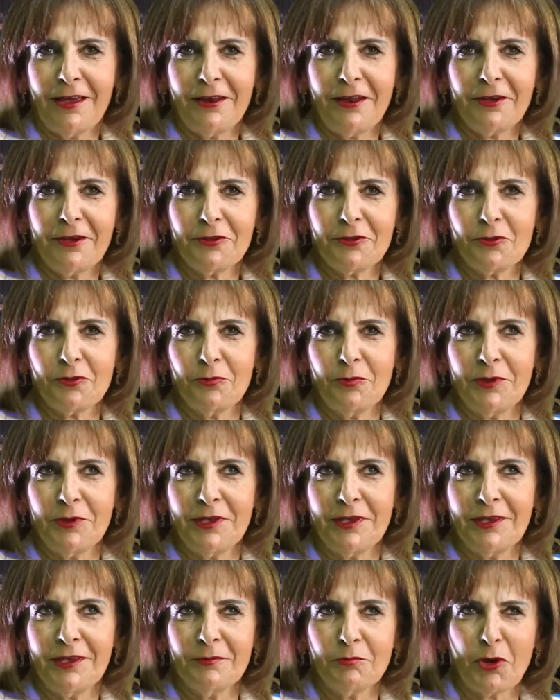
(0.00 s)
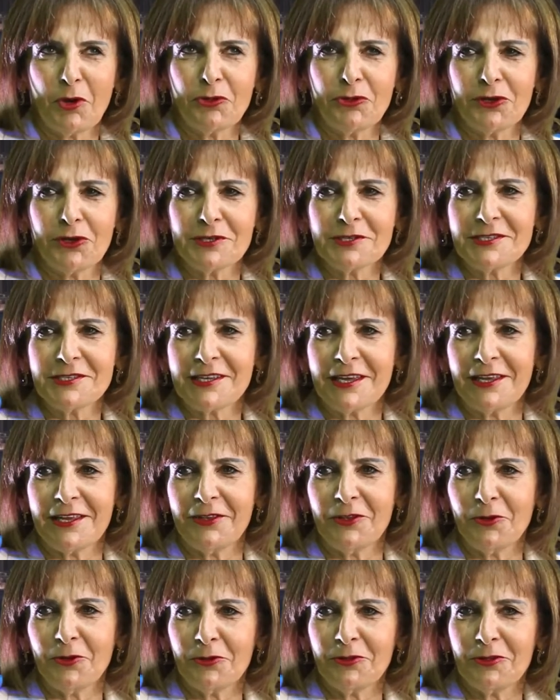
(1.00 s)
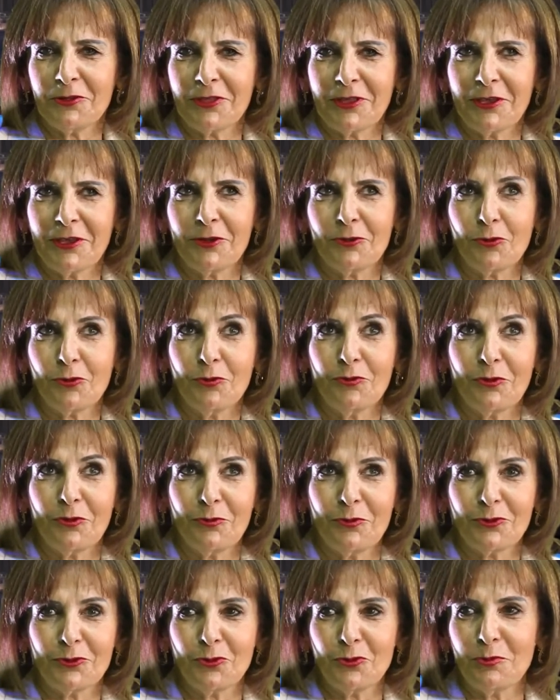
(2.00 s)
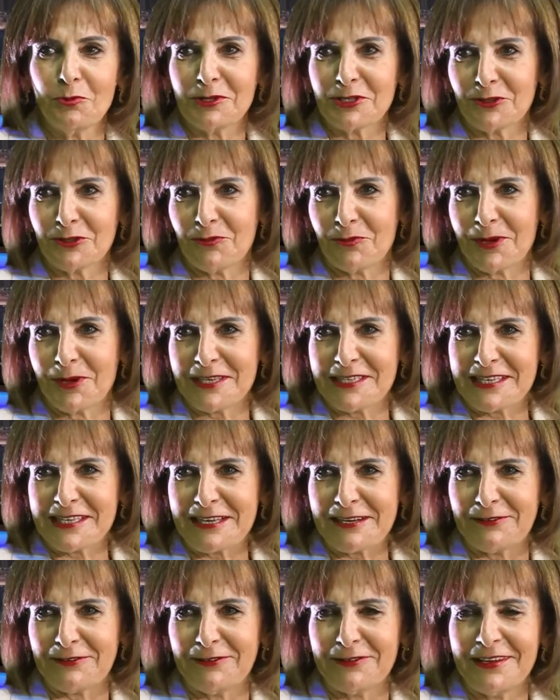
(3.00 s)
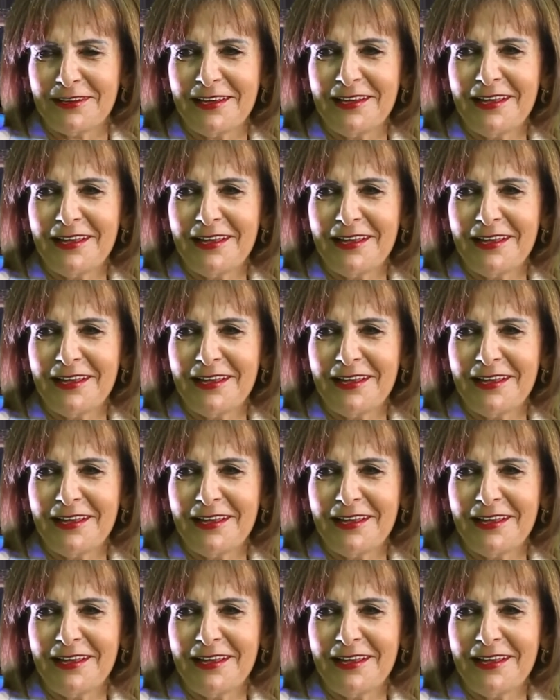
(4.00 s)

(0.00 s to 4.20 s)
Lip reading: I like to be modest and not think too much of myself.